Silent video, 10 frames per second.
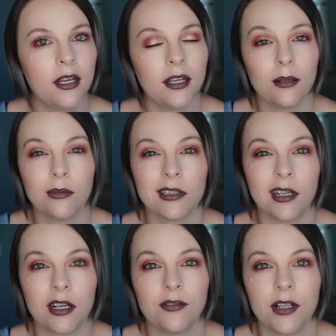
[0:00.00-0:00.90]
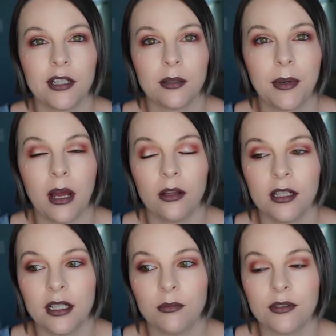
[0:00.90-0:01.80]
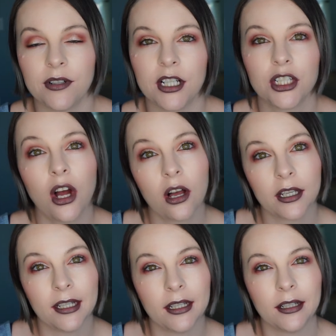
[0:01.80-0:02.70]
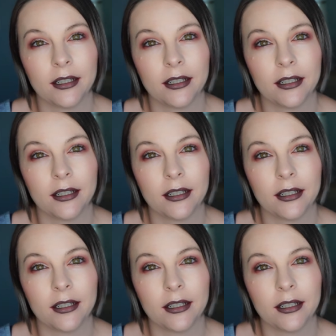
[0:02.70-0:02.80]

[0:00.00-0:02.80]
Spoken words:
It was not a very good palette. It was very chalky